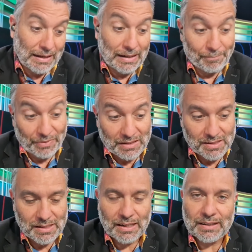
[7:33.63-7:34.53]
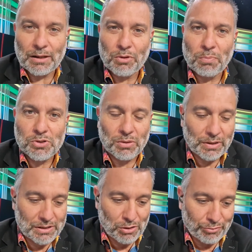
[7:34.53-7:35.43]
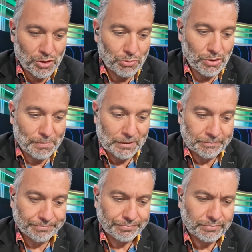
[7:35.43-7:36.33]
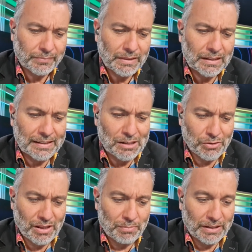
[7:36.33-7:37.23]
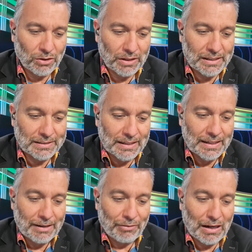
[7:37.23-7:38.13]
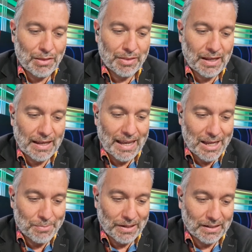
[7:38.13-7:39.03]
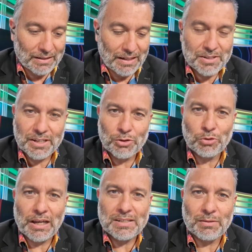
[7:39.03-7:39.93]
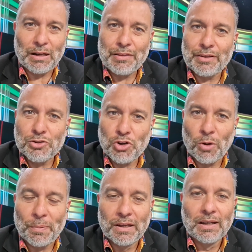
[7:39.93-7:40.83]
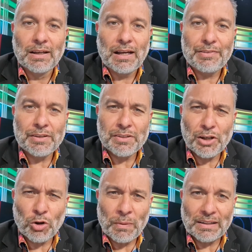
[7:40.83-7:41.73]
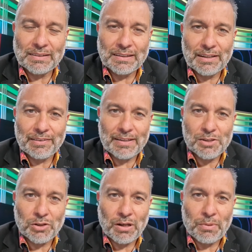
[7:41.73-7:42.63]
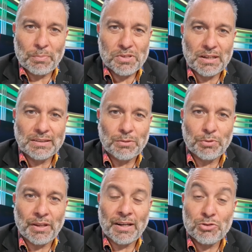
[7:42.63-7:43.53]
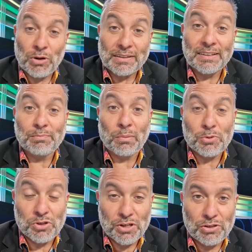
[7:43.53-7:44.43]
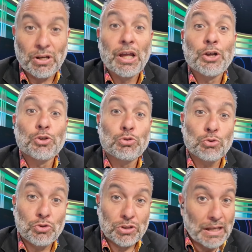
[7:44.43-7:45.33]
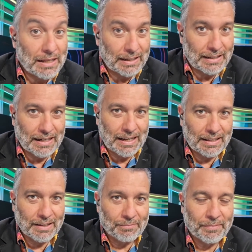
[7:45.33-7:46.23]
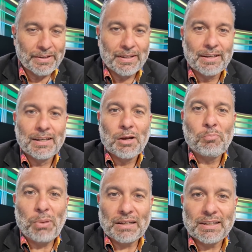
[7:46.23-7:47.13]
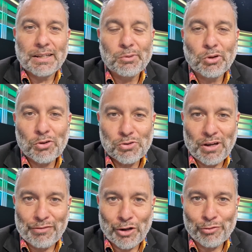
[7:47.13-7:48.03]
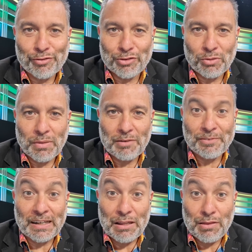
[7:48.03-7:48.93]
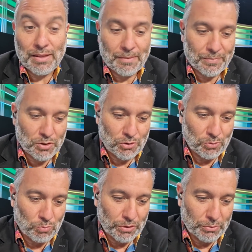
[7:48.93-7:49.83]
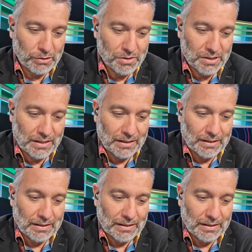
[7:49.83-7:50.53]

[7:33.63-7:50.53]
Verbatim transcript: And as I said earlier, with possibilities of Europe, Real Sociedad Valladolid, Valencia, Eibar. Let's see who gets the Valencia job. I think Diego Martinez is going to be presented with an attractive proposition to stay at Granada, but he will also have an offer from Valencia. So we will see.